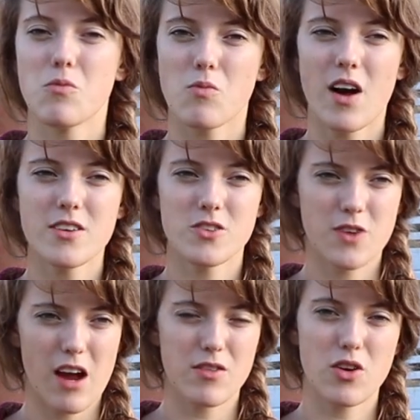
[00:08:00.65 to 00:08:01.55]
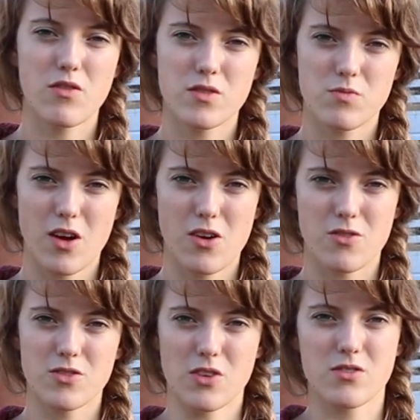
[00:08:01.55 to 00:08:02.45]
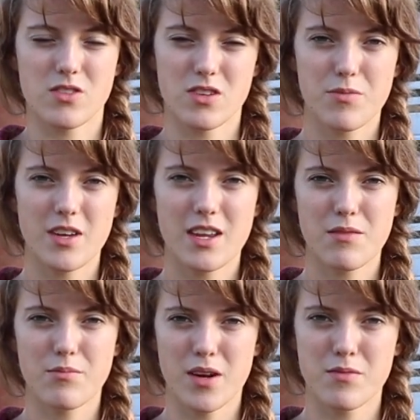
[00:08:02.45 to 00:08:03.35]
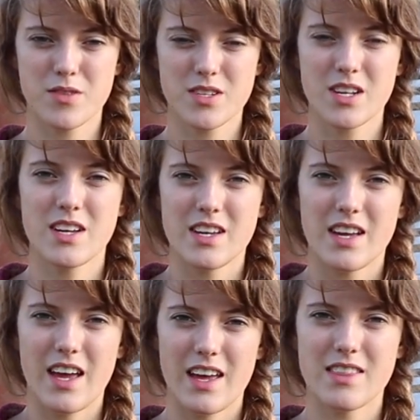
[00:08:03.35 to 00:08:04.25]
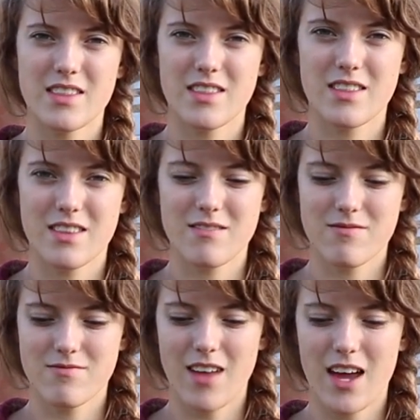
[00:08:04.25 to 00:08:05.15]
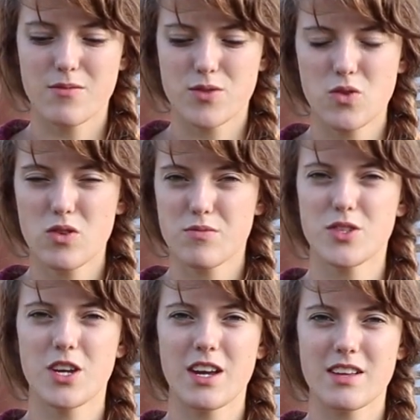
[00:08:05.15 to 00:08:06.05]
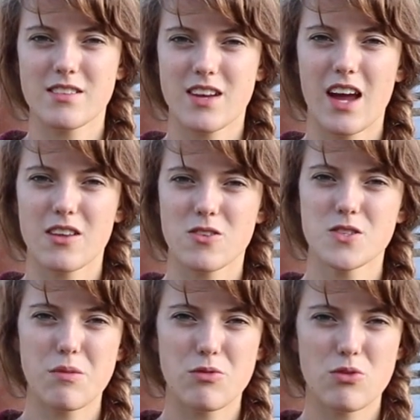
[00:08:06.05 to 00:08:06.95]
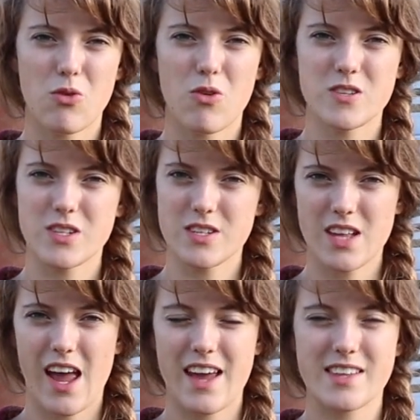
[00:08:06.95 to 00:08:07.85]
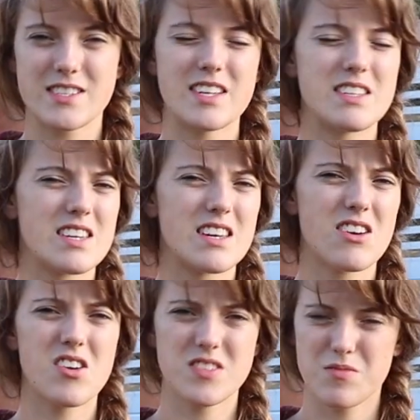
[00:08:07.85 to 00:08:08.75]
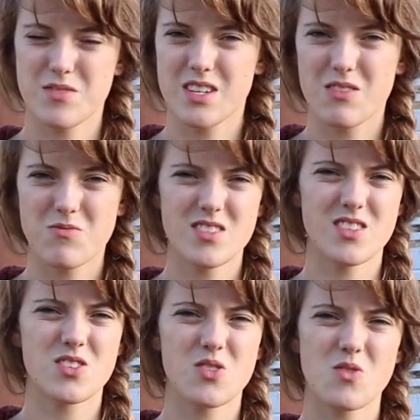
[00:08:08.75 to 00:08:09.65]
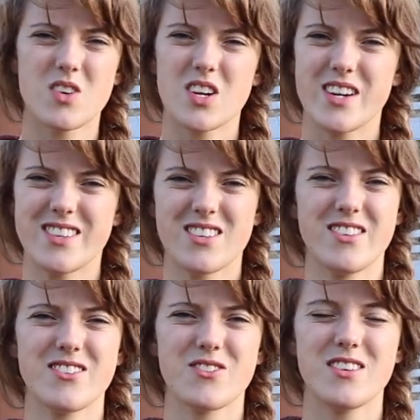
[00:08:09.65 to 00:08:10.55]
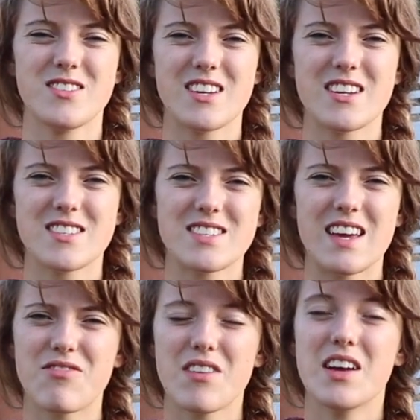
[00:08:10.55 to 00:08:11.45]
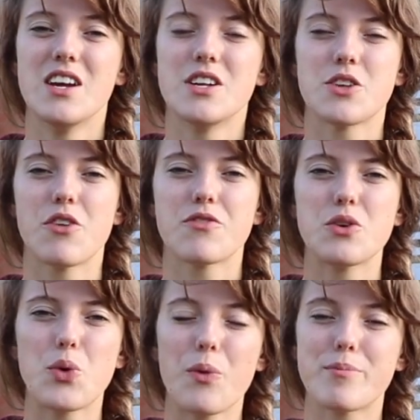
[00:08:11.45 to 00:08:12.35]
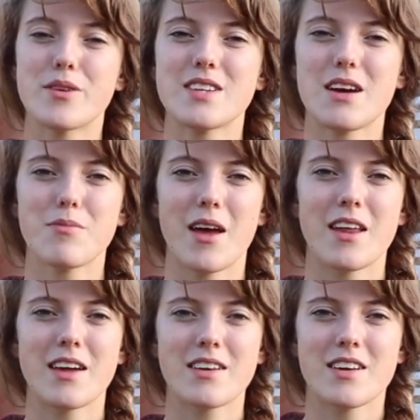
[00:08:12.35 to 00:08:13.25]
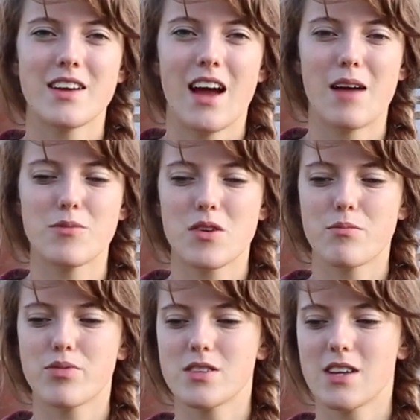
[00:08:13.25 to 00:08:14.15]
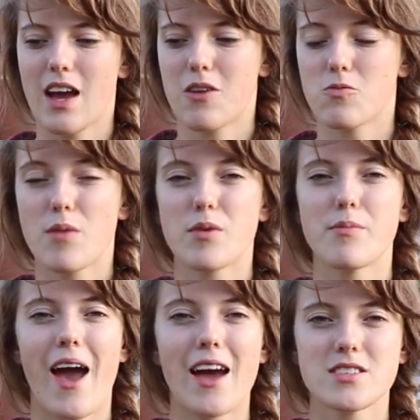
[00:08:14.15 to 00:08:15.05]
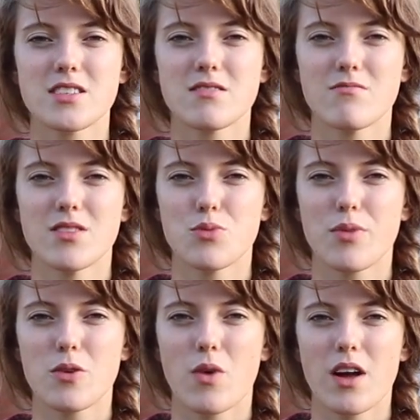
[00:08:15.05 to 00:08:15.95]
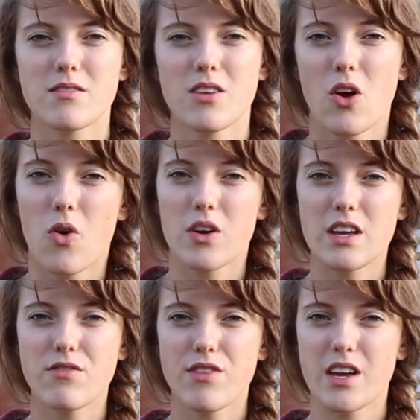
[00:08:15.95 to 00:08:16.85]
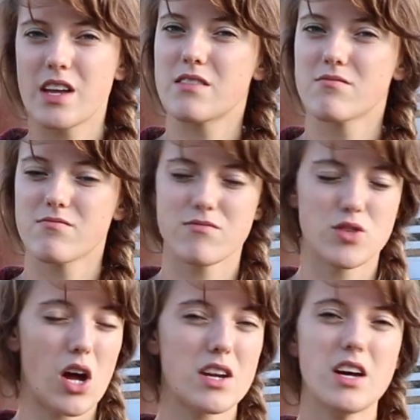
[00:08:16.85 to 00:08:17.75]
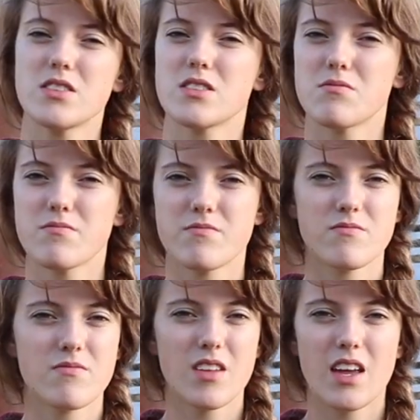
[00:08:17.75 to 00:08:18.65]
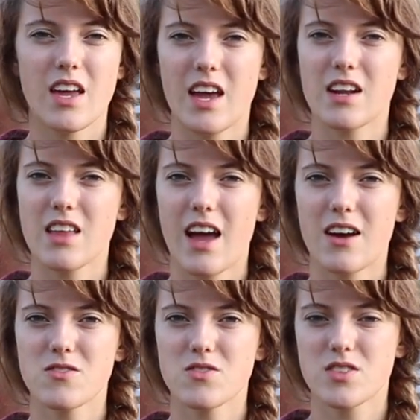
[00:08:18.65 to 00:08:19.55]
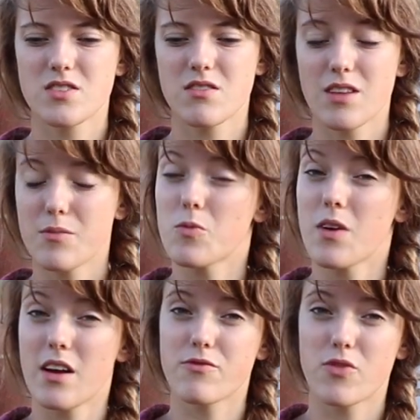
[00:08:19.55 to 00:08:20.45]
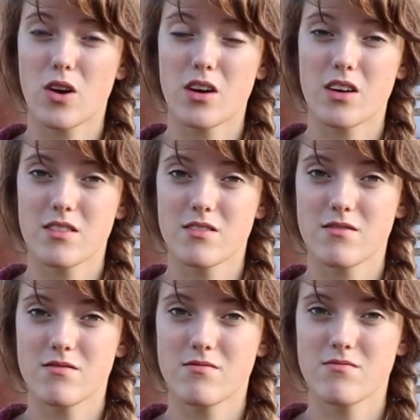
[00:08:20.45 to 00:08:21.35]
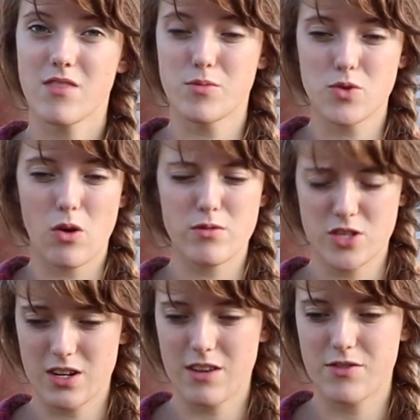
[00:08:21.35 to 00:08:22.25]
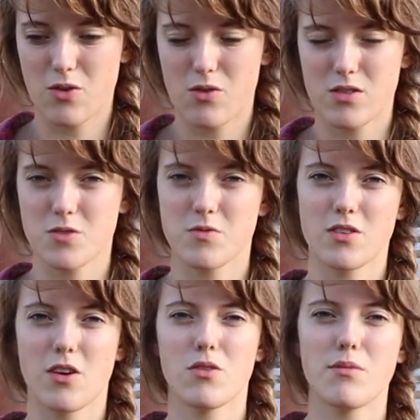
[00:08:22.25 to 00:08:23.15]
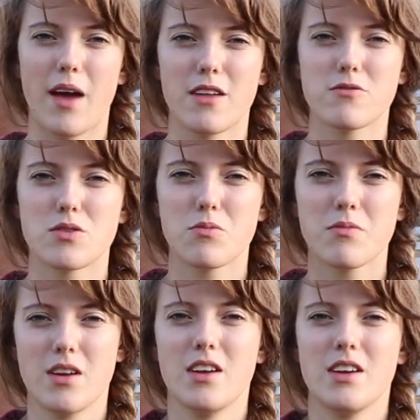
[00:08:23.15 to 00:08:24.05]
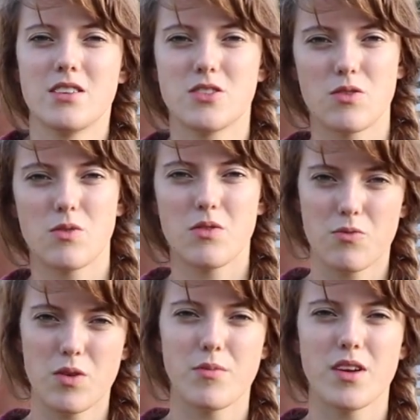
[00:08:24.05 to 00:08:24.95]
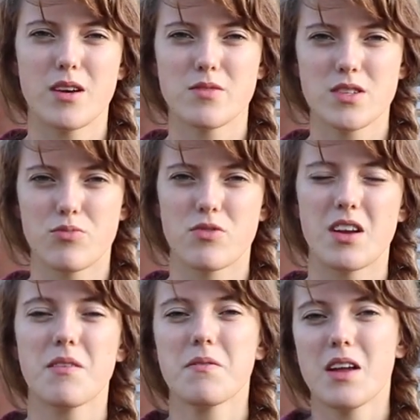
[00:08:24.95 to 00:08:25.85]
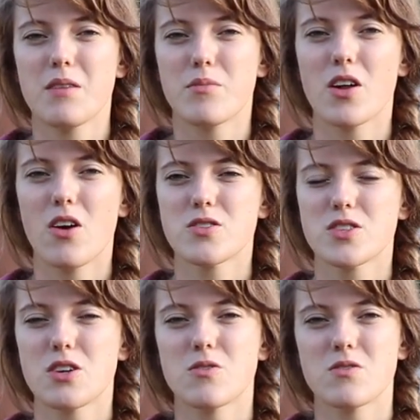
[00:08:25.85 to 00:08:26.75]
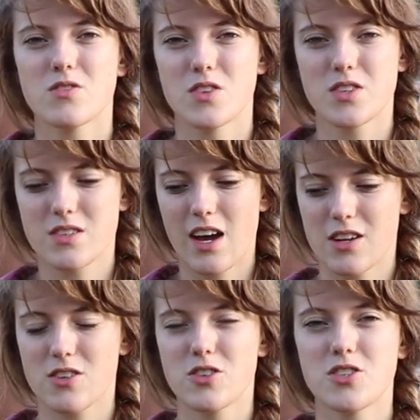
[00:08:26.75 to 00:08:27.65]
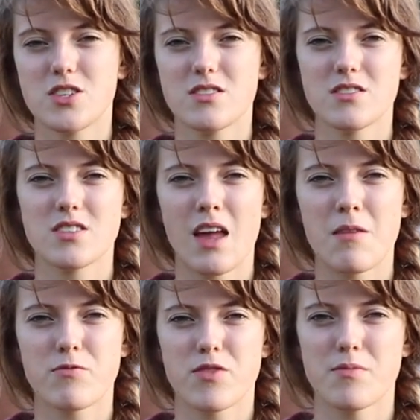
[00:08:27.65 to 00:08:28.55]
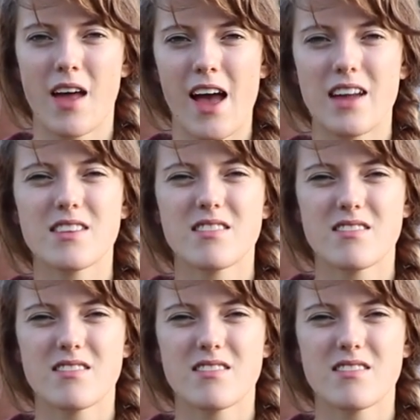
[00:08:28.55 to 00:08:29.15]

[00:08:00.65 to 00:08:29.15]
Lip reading: while you're traveling over the road, you know, you're going to be hitting bumps. And that absorption kind of goes up through the horse's legs, and it can cause them to get really sore and their joints to get stiff. So if you put down bedding, you can put down rubber mats is a big one, or even sawdust. It allows, number one, for absorption if your horse were to go to the bathroom, so it wouldn't become slippery. But it also just kind of cushions them from that